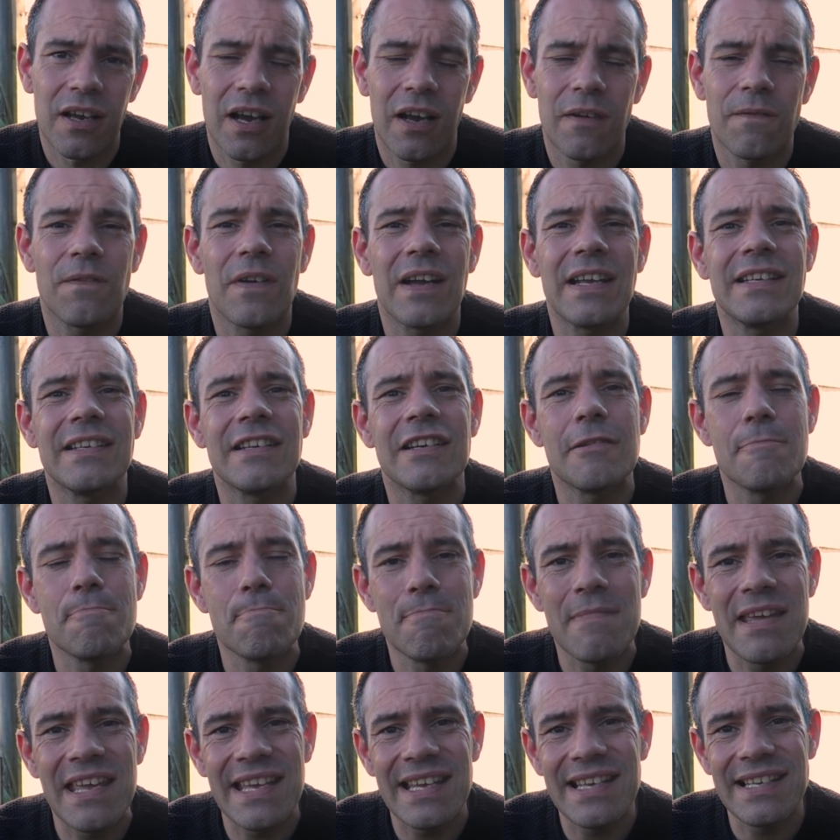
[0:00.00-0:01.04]
I find it
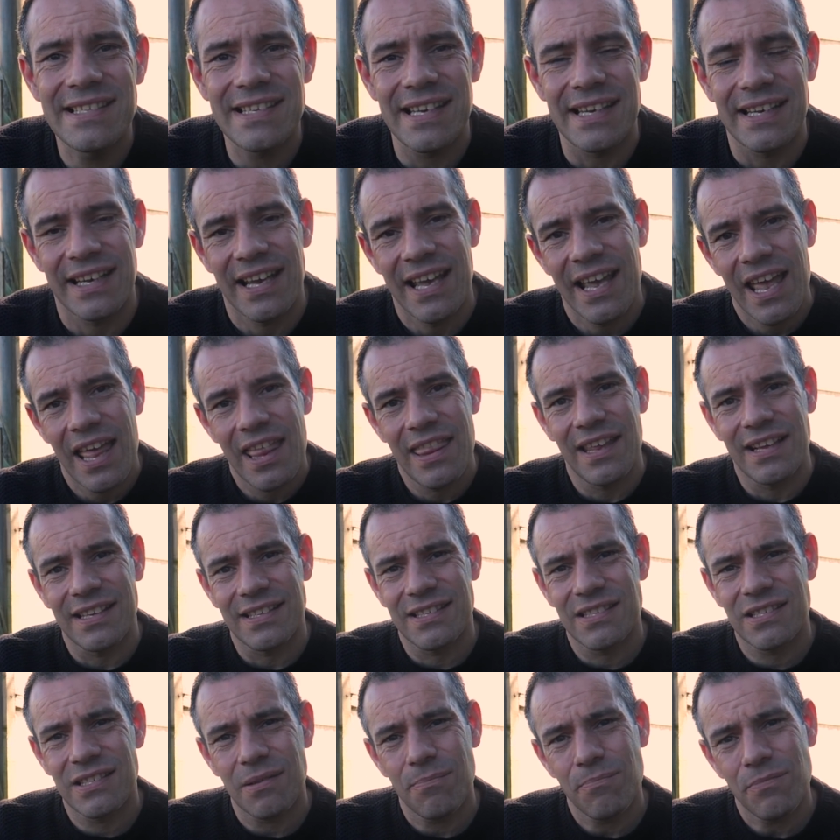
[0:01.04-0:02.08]
amazing that
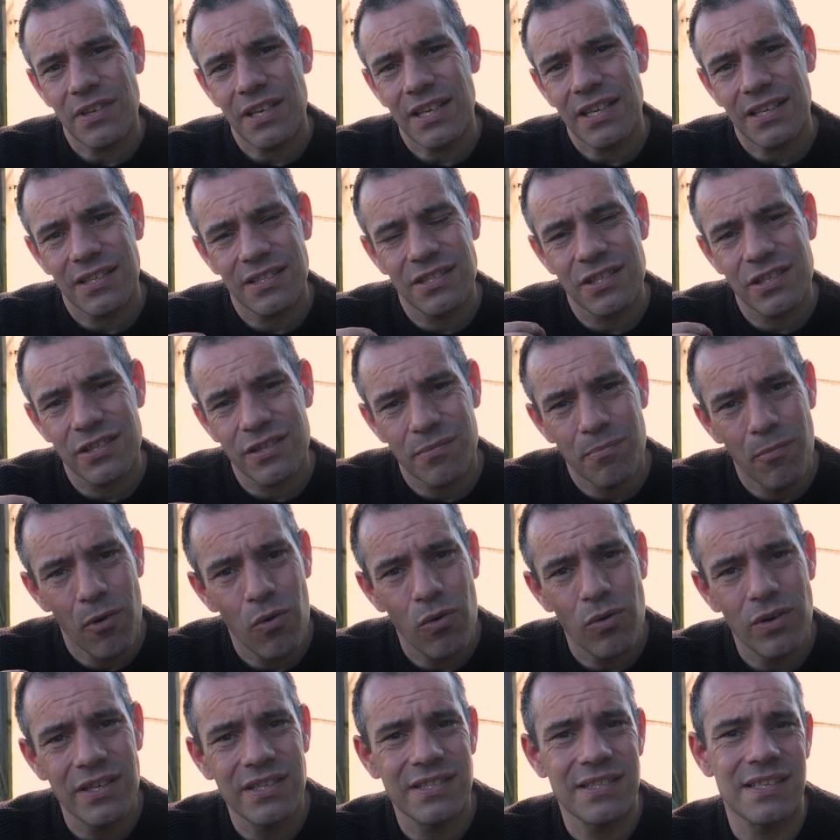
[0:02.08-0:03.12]
something as
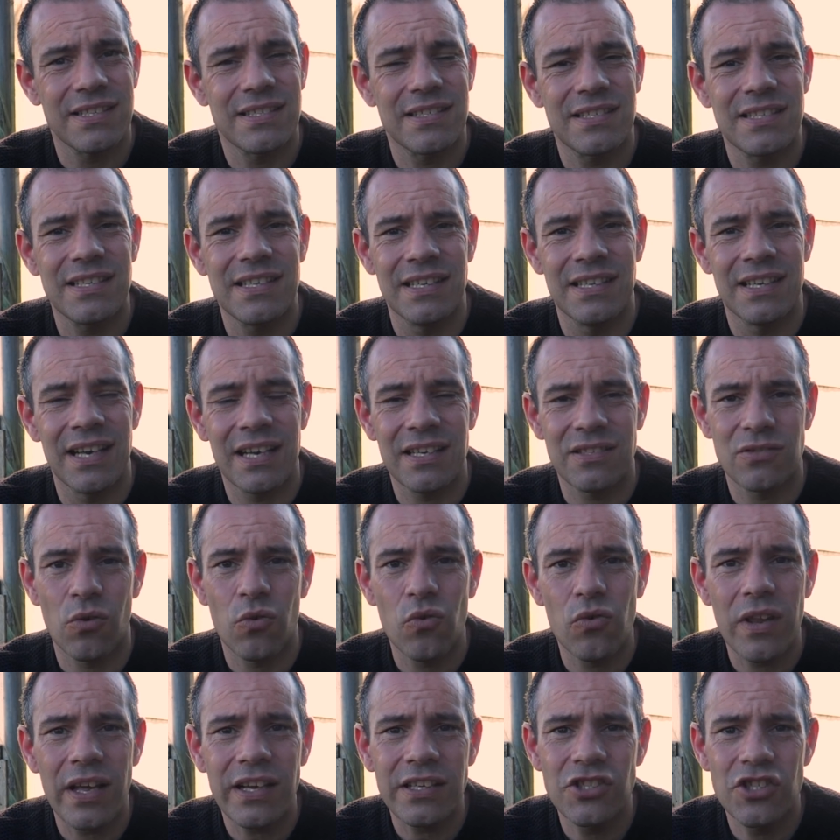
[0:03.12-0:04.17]
small as a seed has
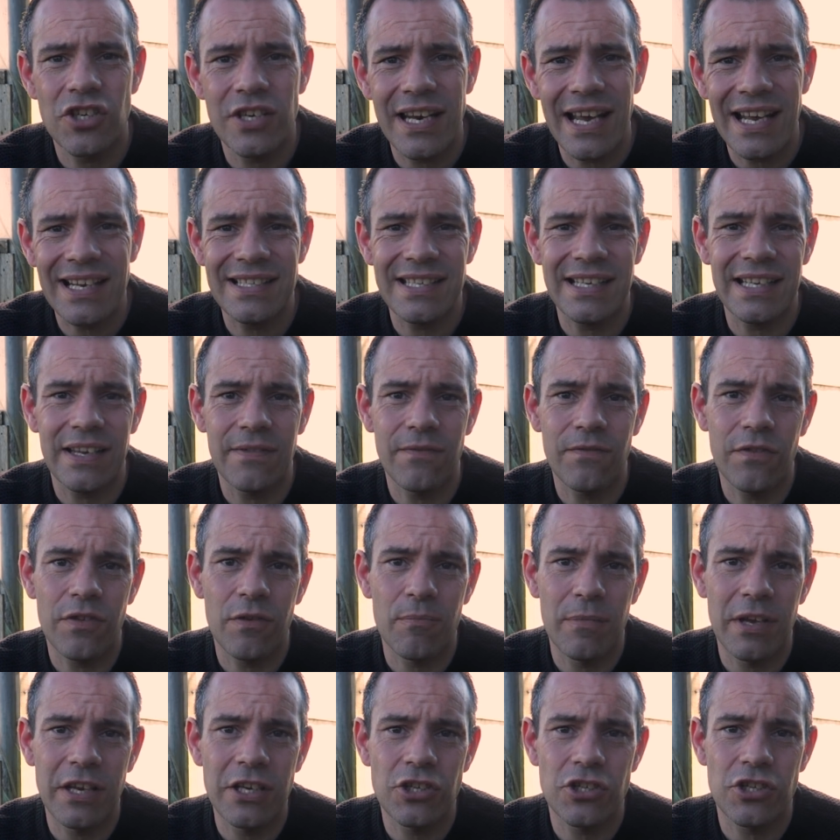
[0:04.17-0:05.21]
all that genetic
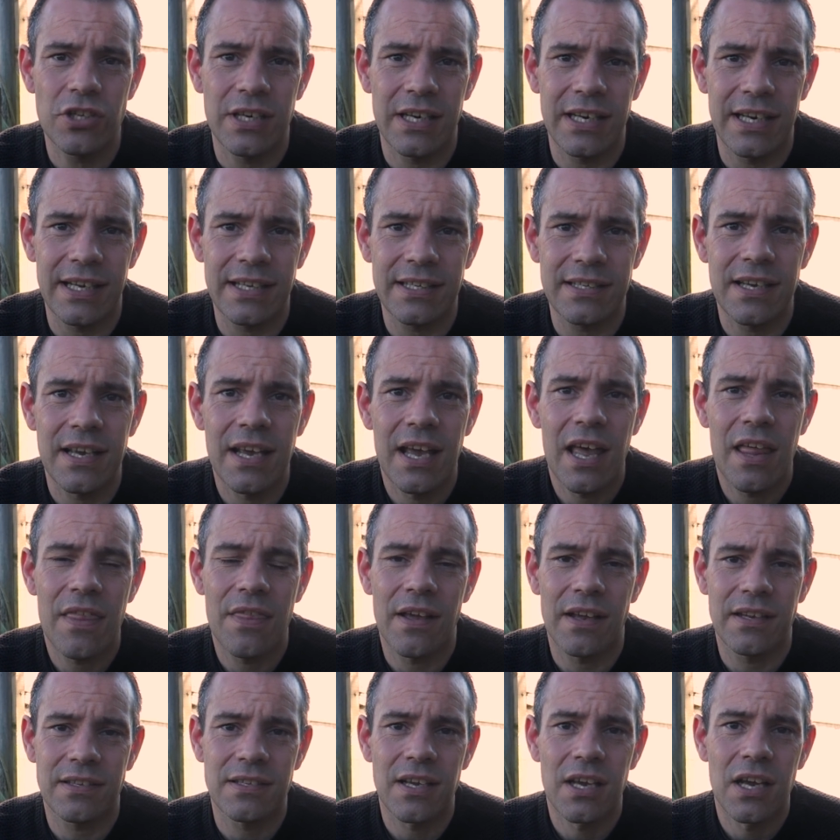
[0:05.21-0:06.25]
information in it
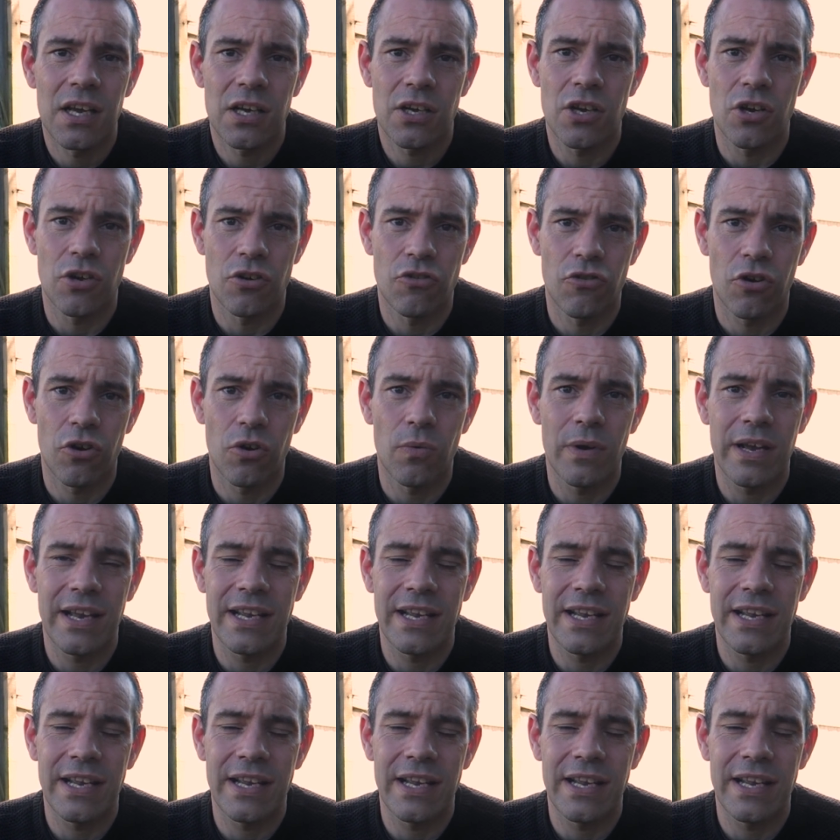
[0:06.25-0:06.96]
that can grow